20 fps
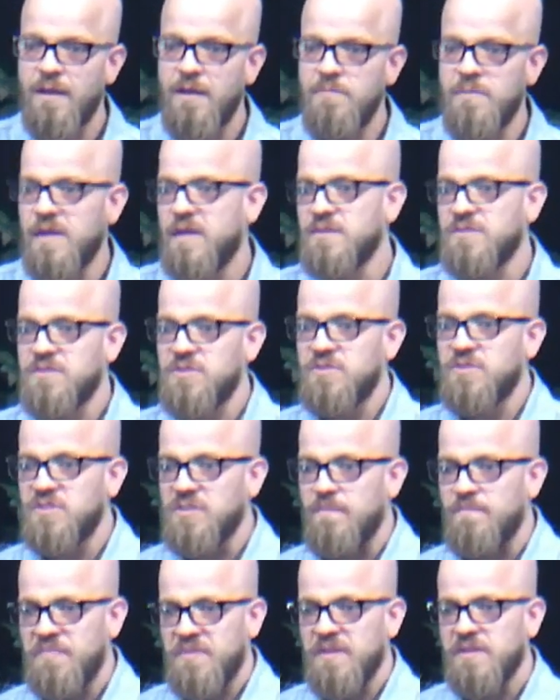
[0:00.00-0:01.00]
because there's
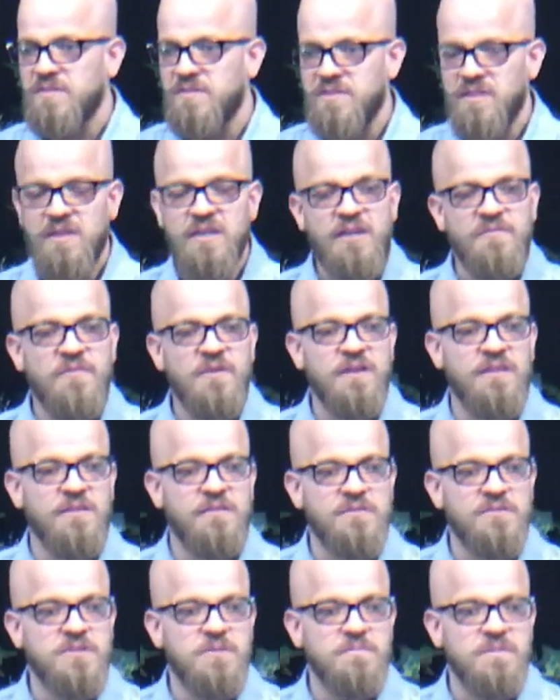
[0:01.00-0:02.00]
something significant there,
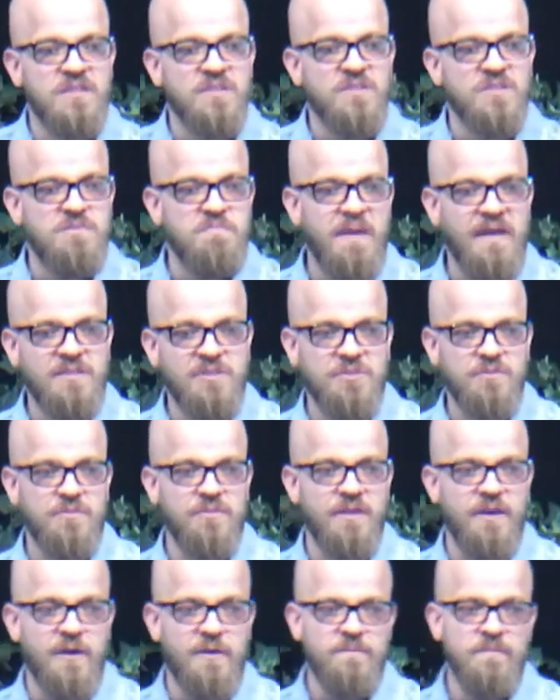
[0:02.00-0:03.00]
there's something special
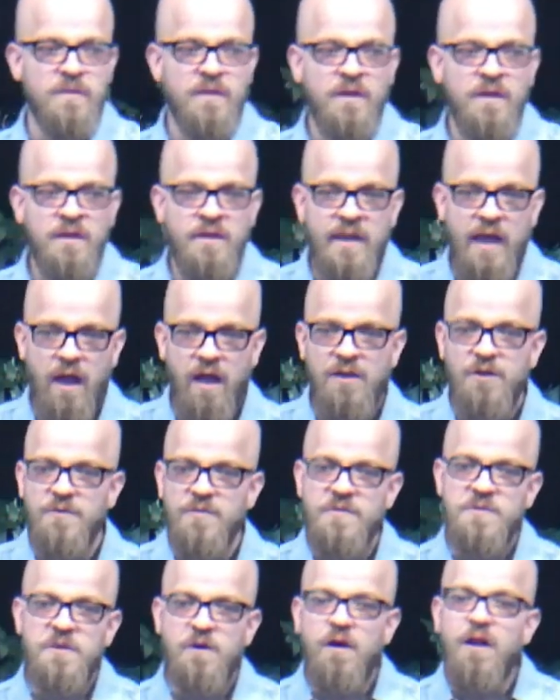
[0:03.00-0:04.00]
there. Now, I know
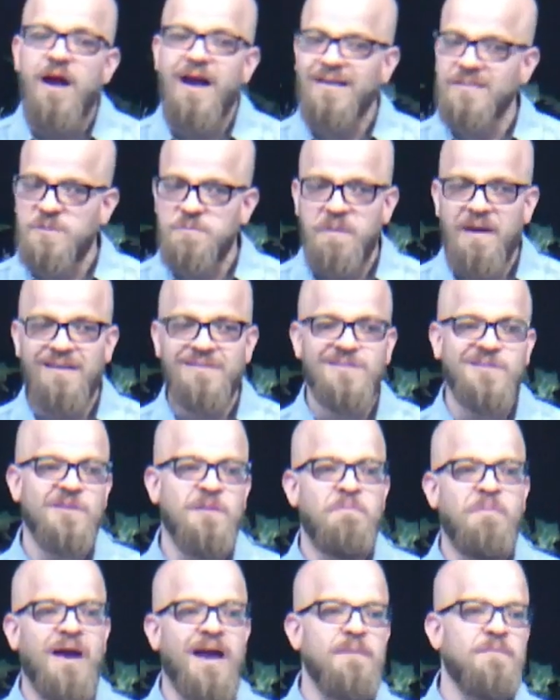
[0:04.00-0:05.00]
that there are hot spots in
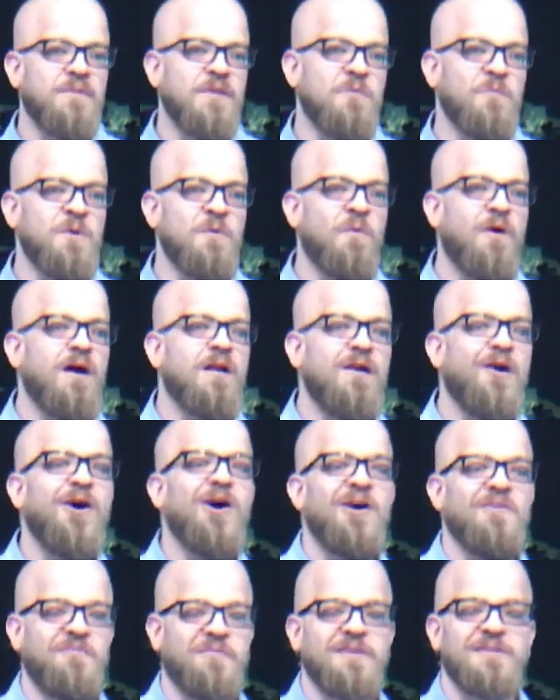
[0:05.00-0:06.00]
the Bible that we want to
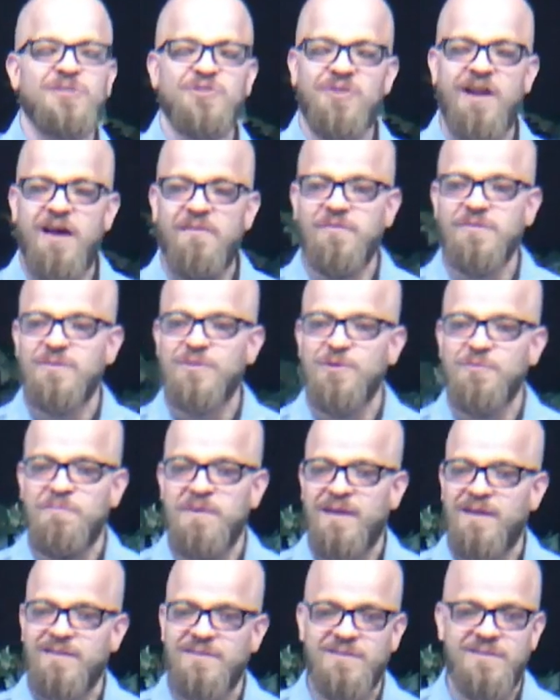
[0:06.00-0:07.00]
often travel to
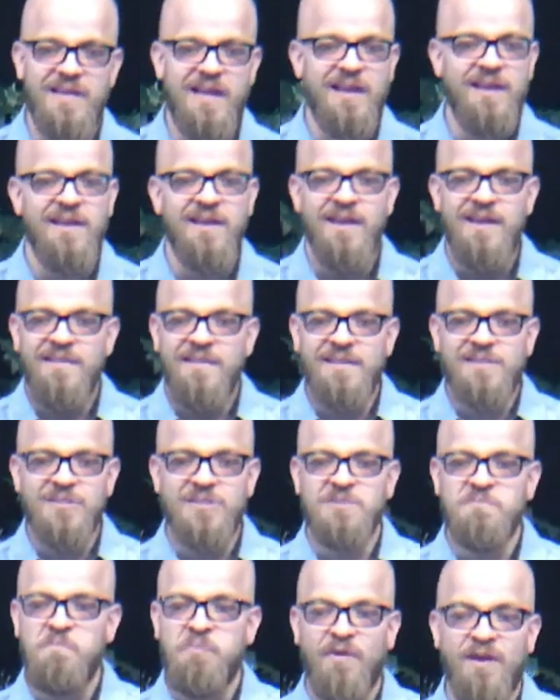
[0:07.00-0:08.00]
because they, they
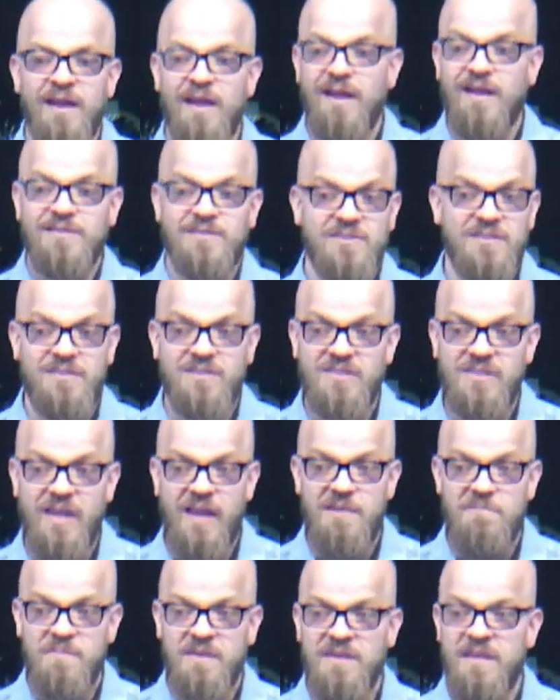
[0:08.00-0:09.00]
just bring us
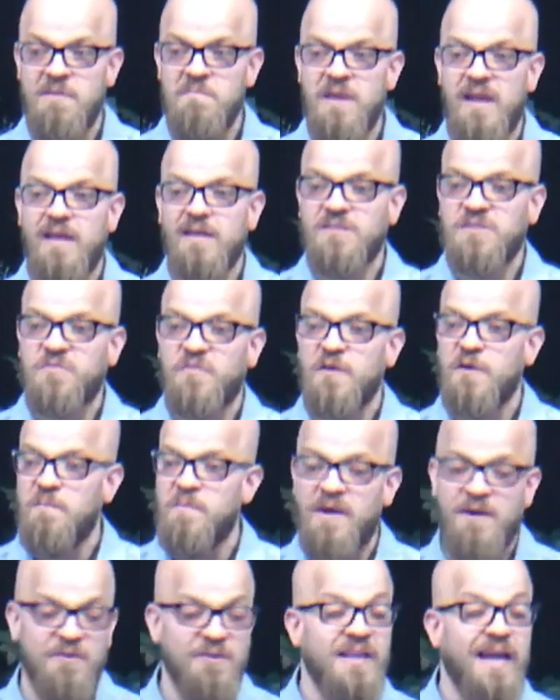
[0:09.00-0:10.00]
excitement, they make us feel
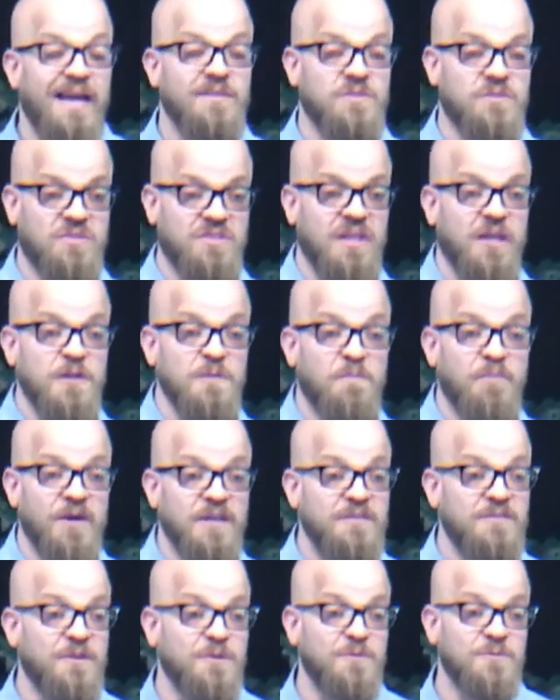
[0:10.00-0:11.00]
better. Yes,
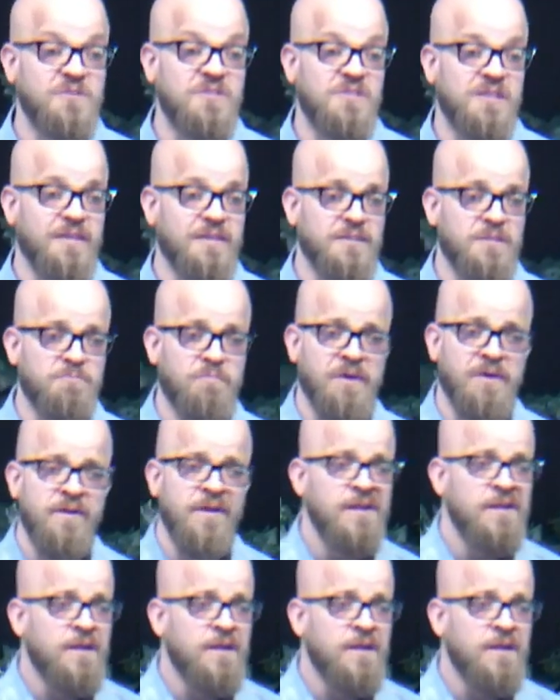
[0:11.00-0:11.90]
celebrate those things, but